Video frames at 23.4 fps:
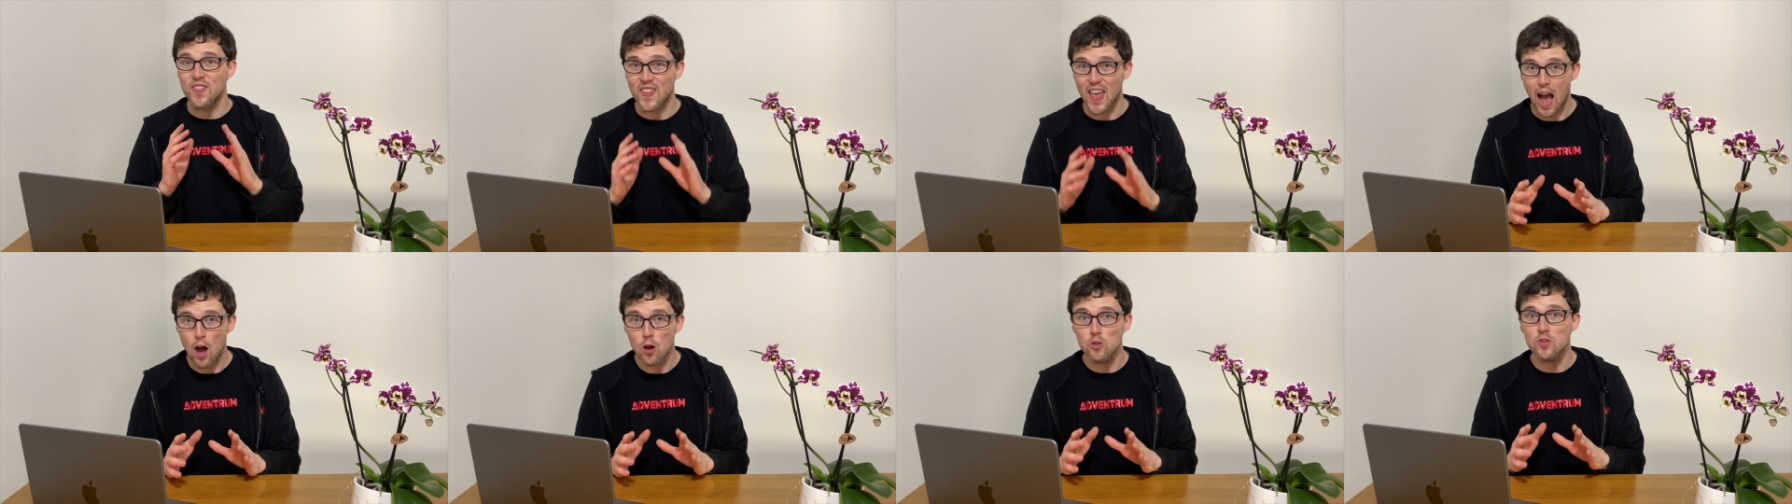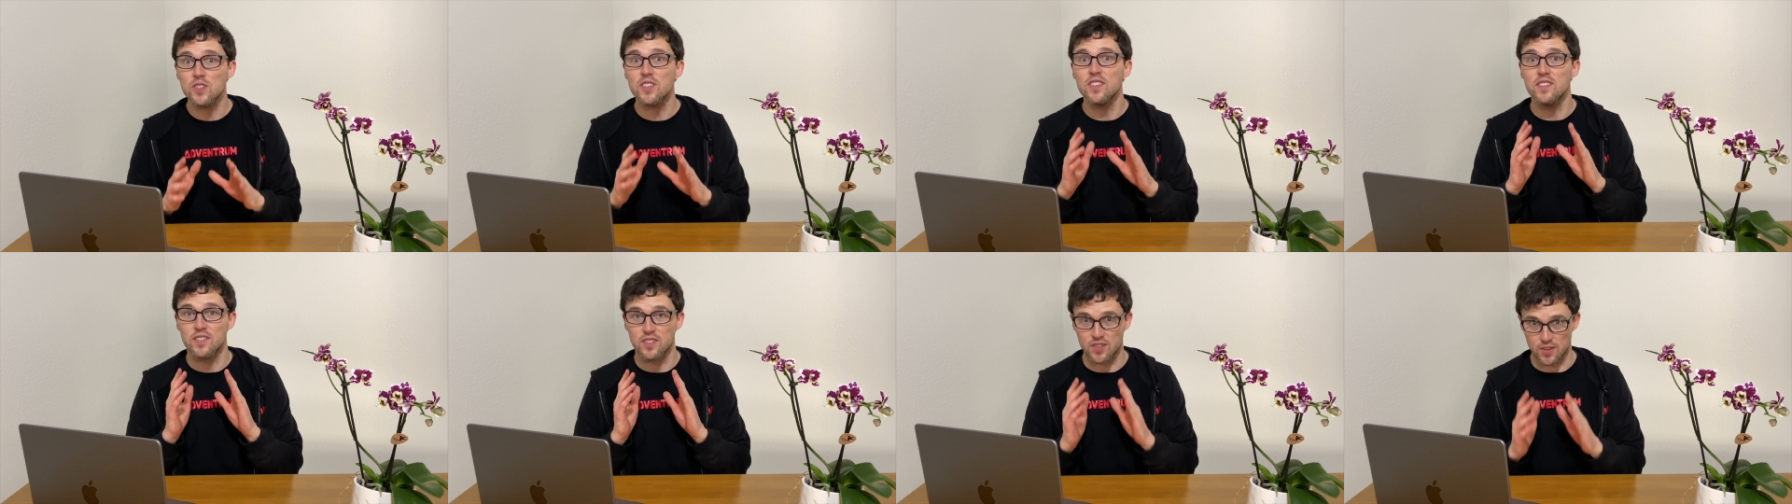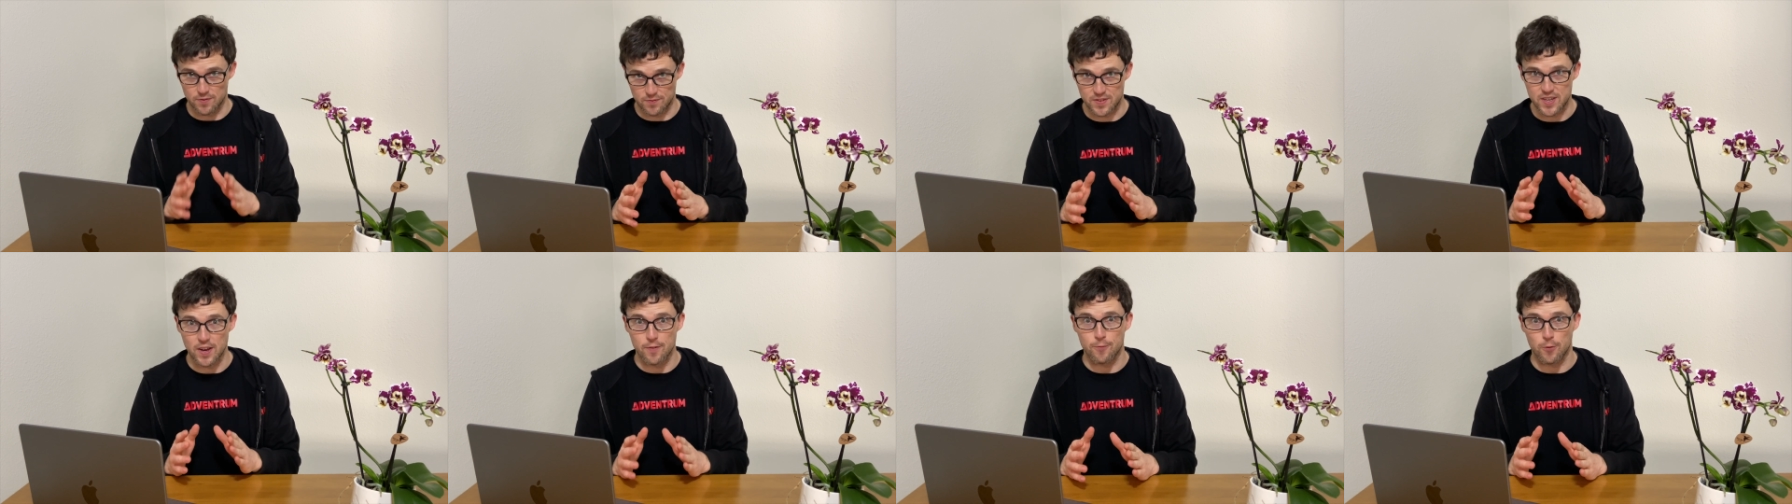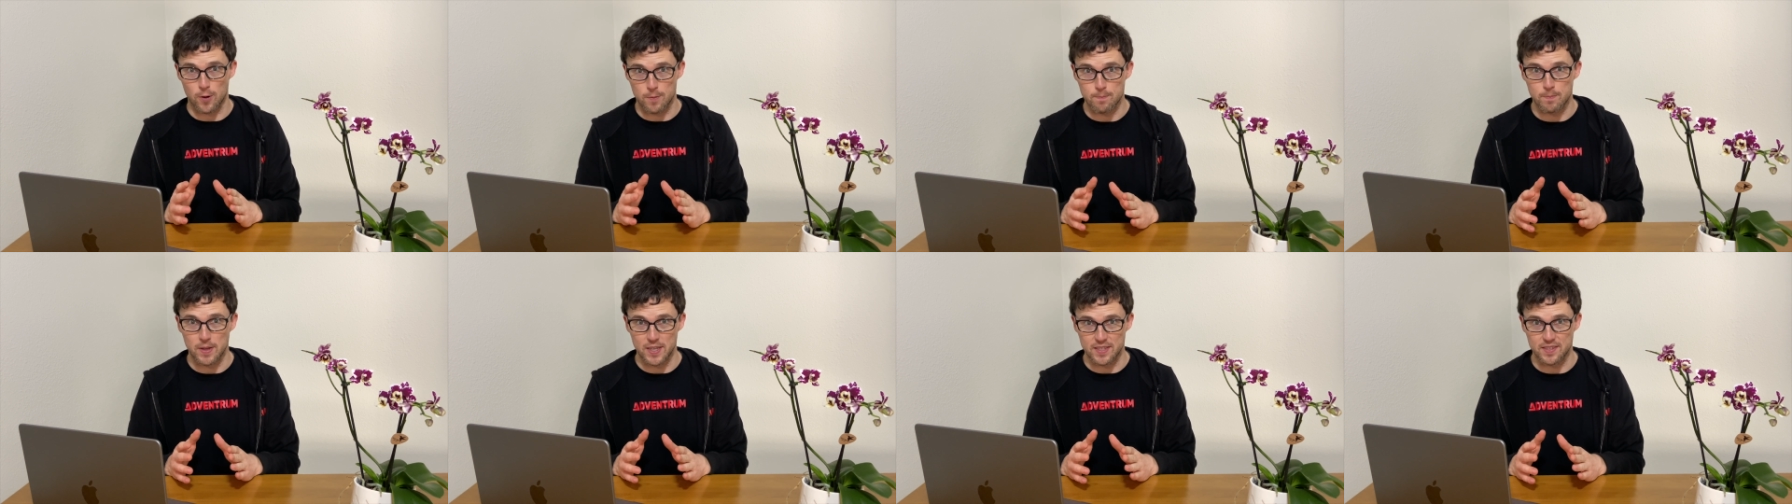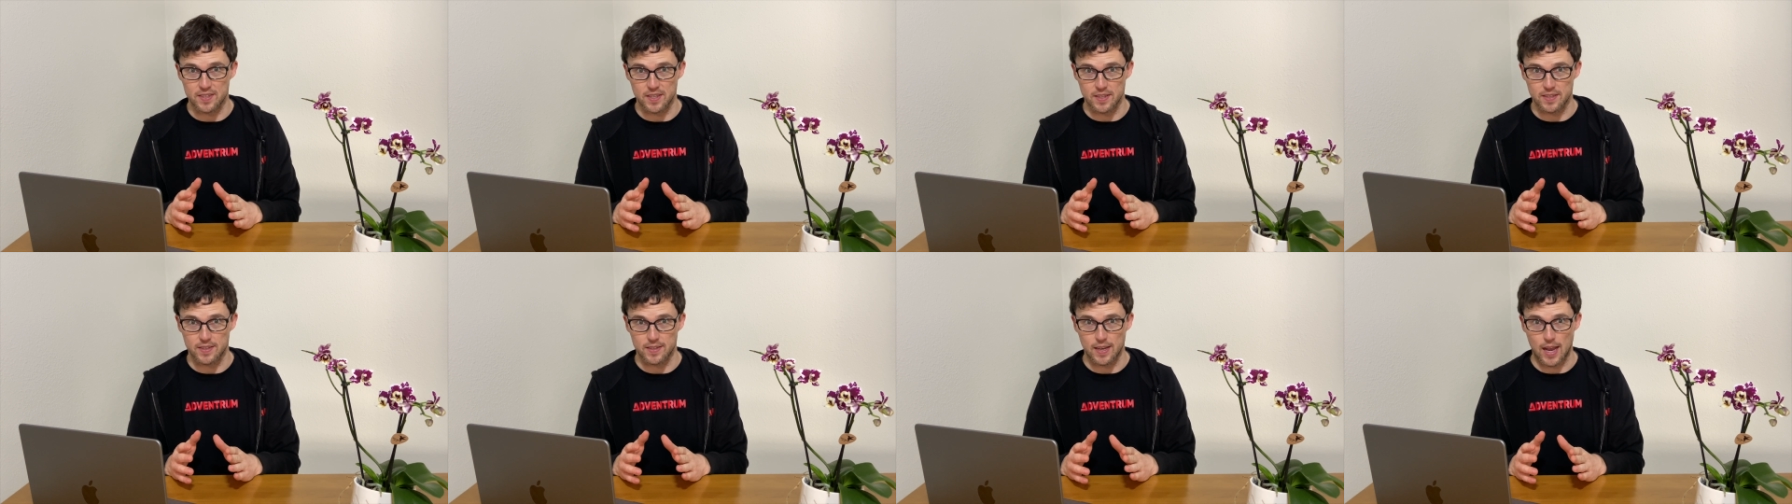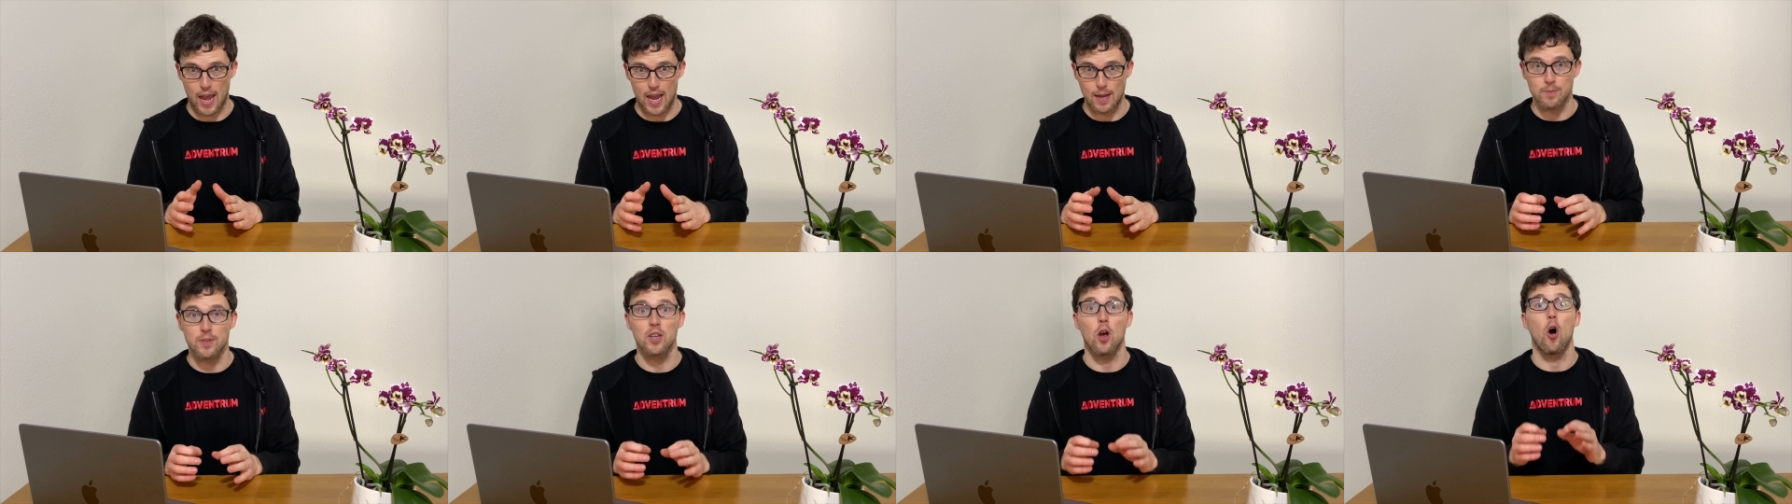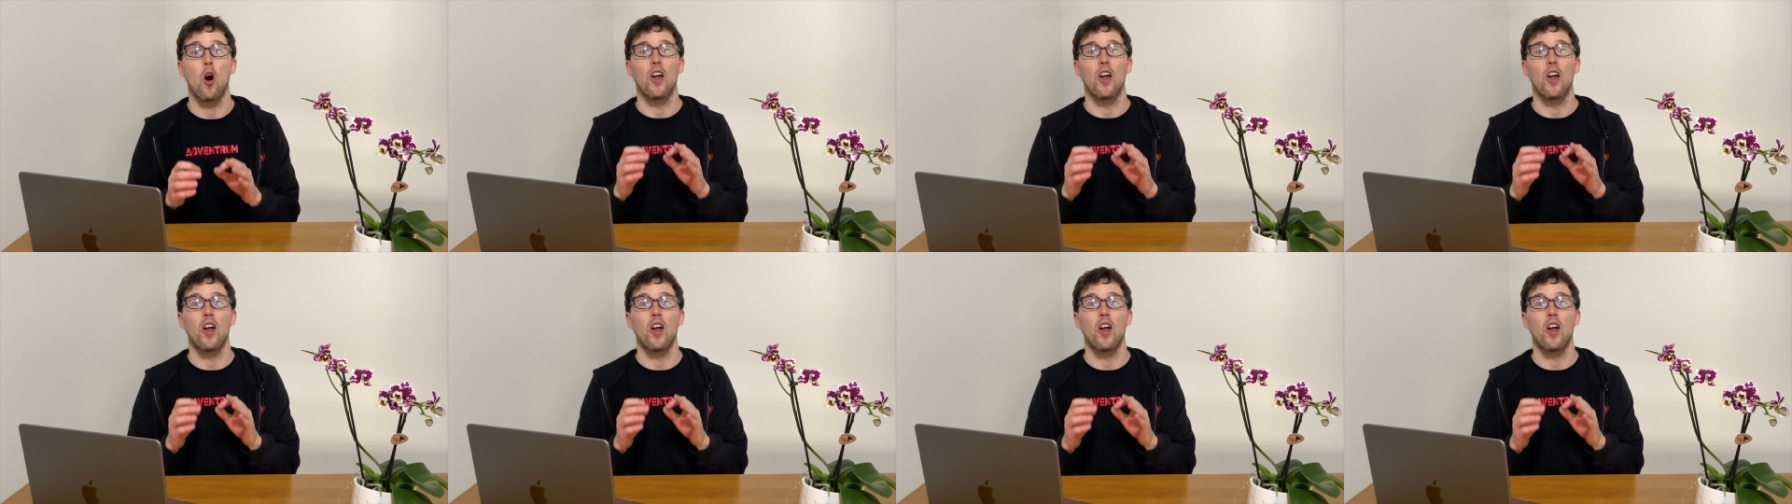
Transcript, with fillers: thousands of different business names